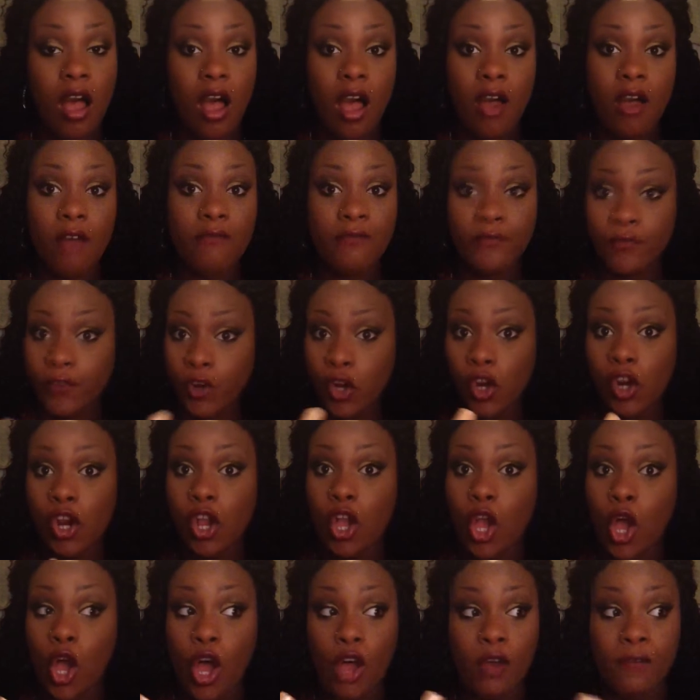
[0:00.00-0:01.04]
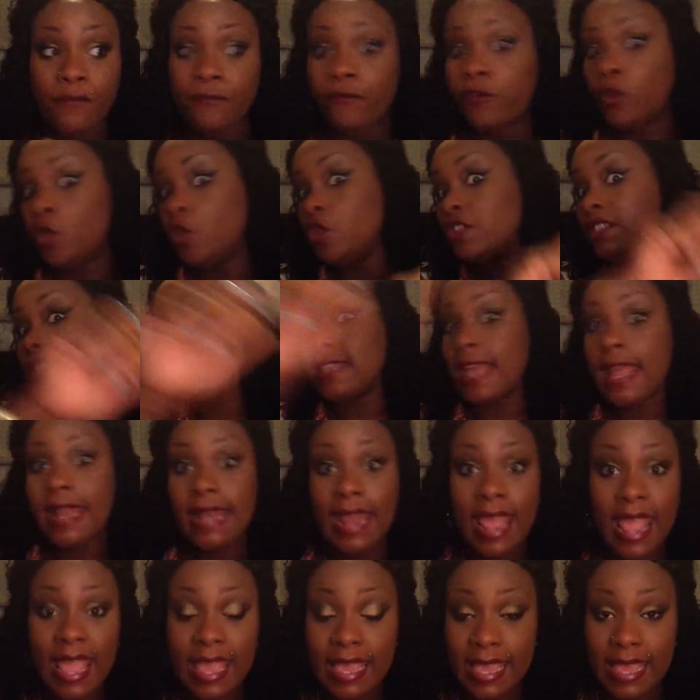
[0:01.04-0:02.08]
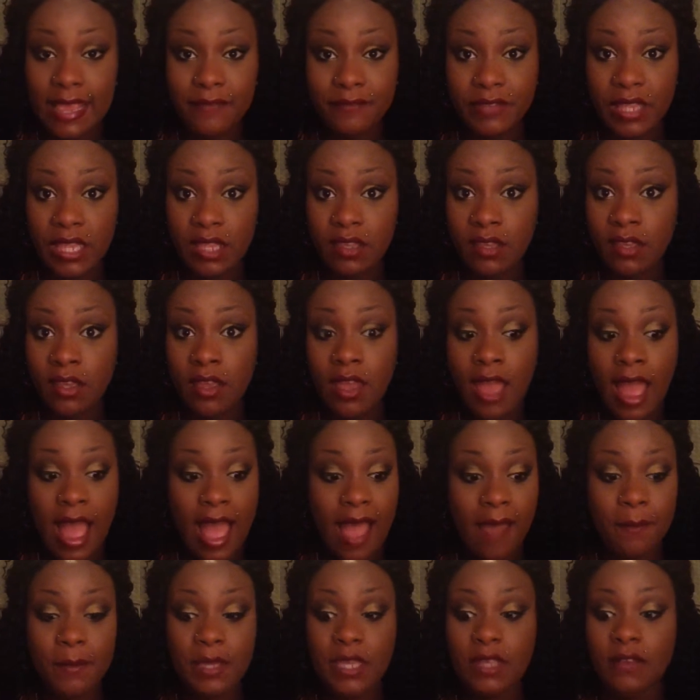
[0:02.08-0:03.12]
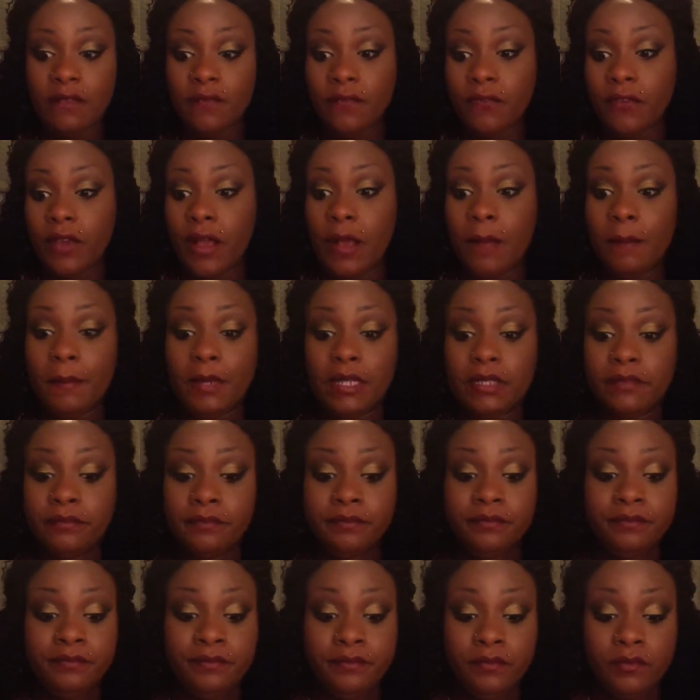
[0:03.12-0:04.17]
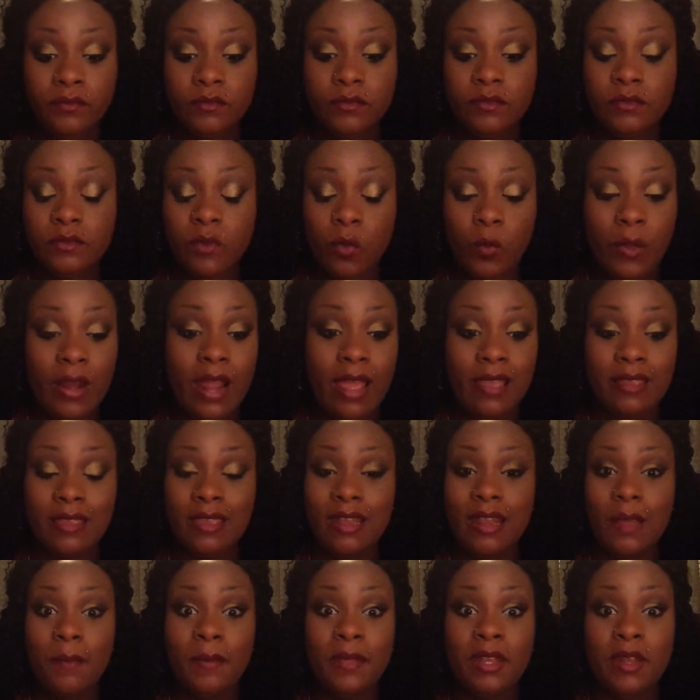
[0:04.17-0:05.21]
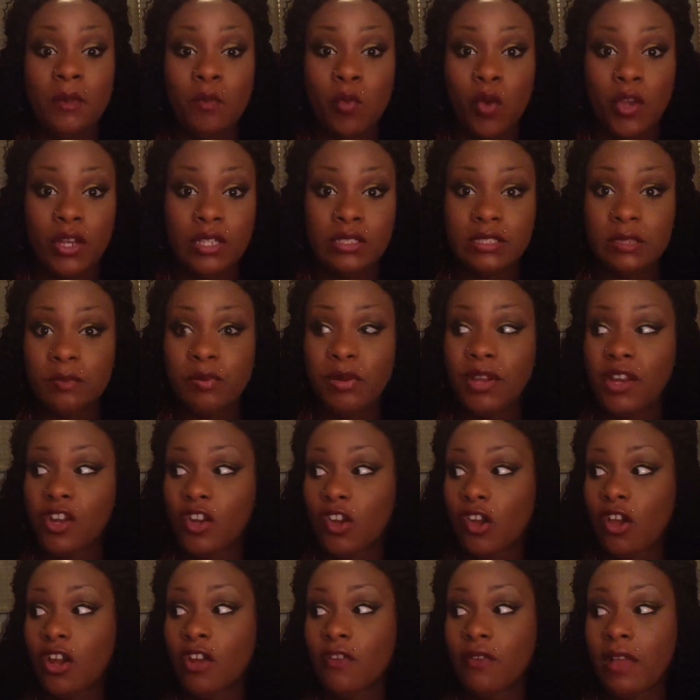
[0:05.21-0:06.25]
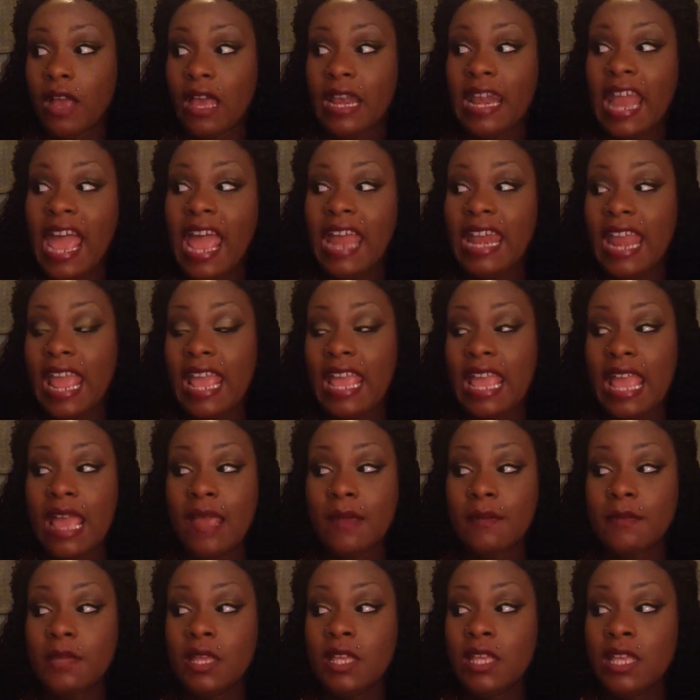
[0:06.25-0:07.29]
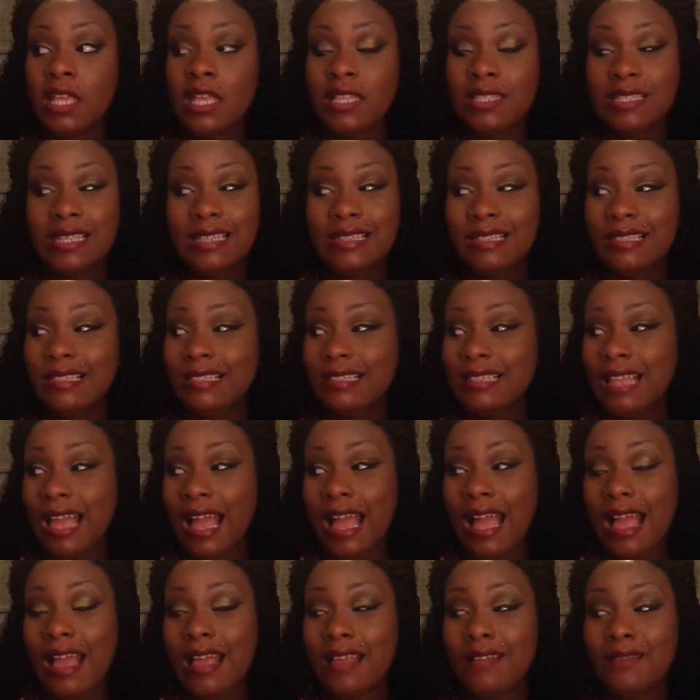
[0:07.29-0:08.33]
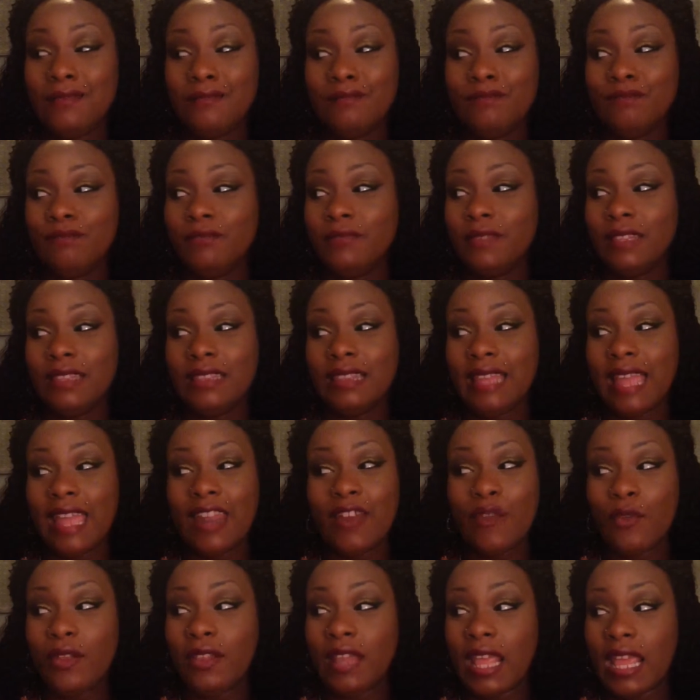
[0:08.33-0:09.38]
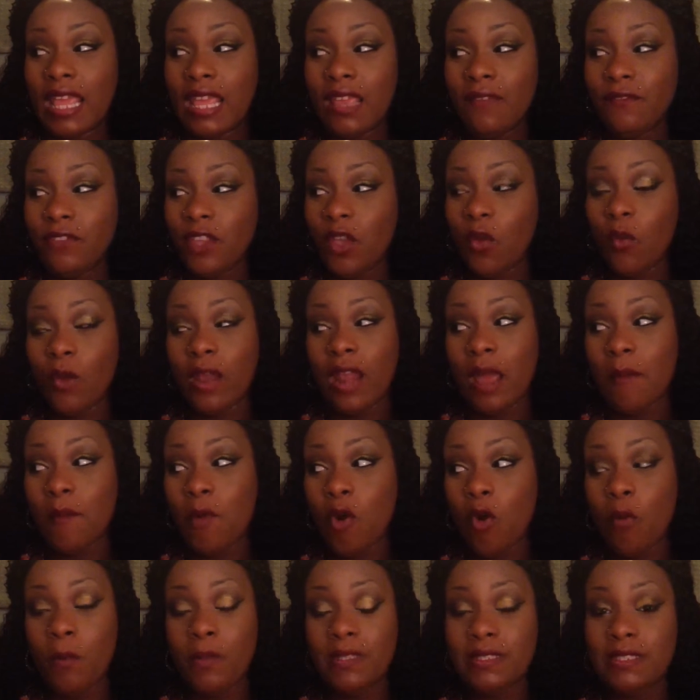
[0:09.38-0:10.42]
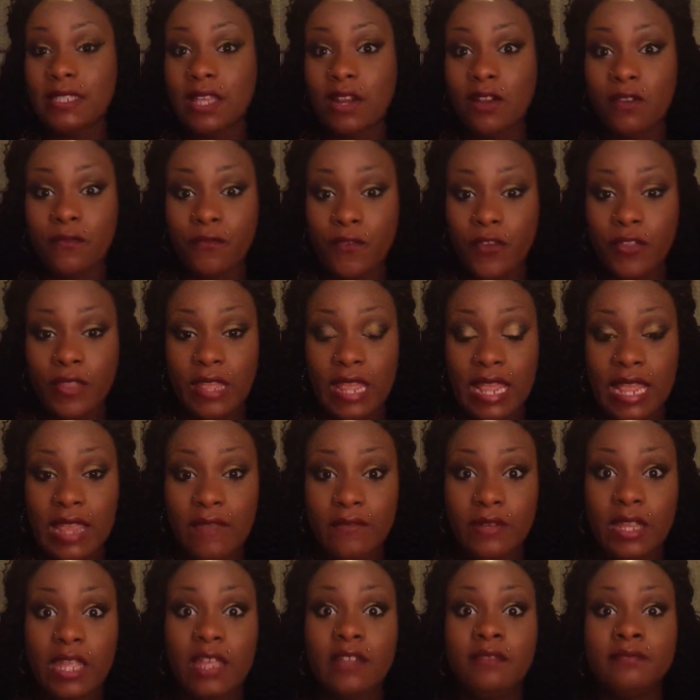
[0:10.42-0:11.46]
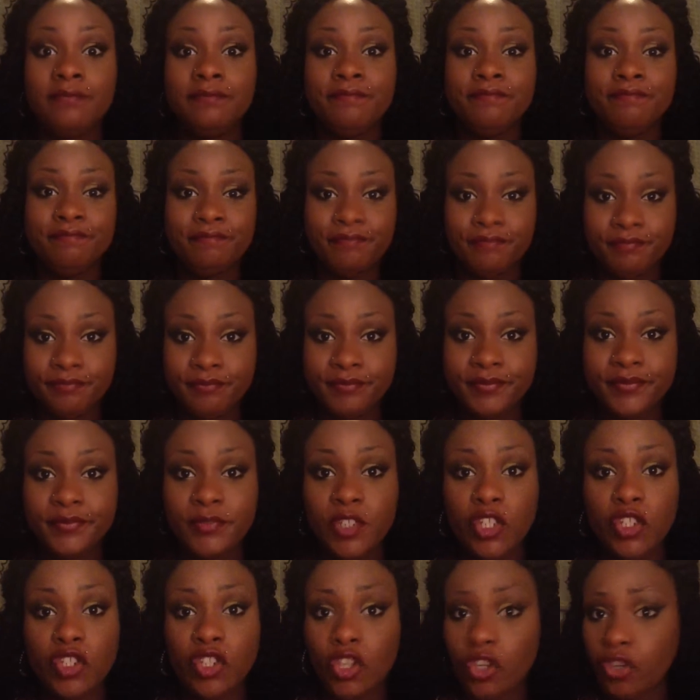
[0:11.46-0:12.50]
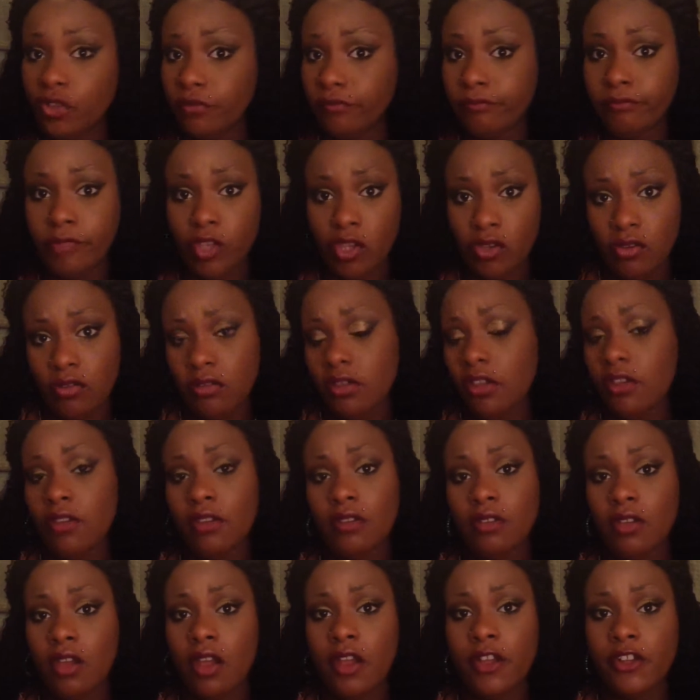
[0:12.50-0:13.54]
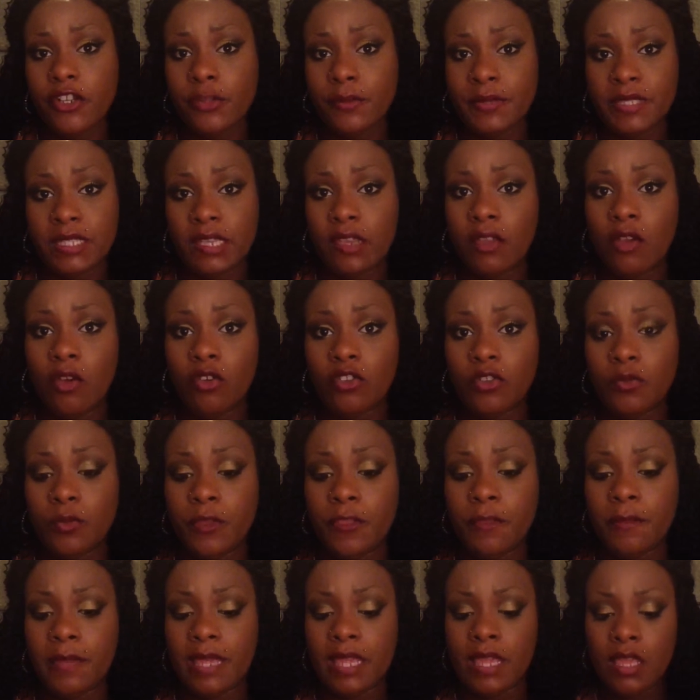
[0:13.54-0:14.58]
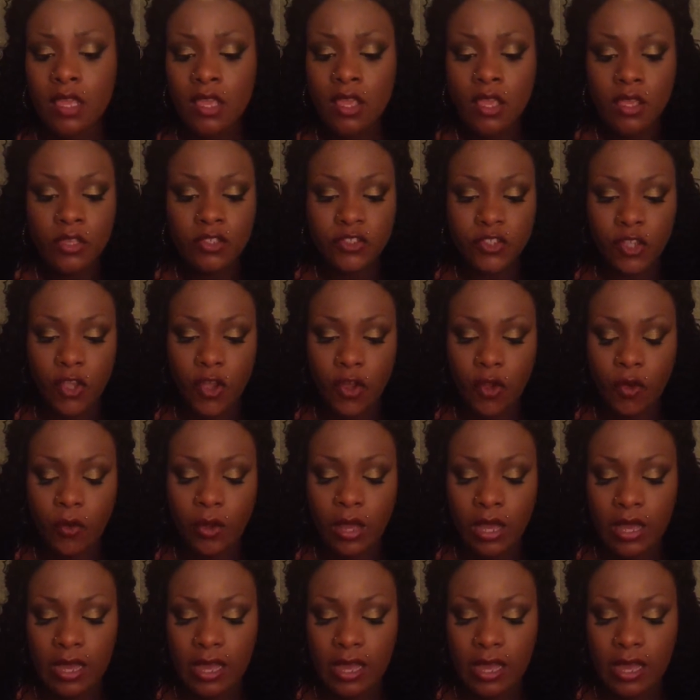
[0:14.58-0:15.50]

for a full Sunday evening, I mean, from when I get up in the morning to put it on around 9 a.m. to later in the evening when I'm home and settled for the evening, you're 100% golden with me. So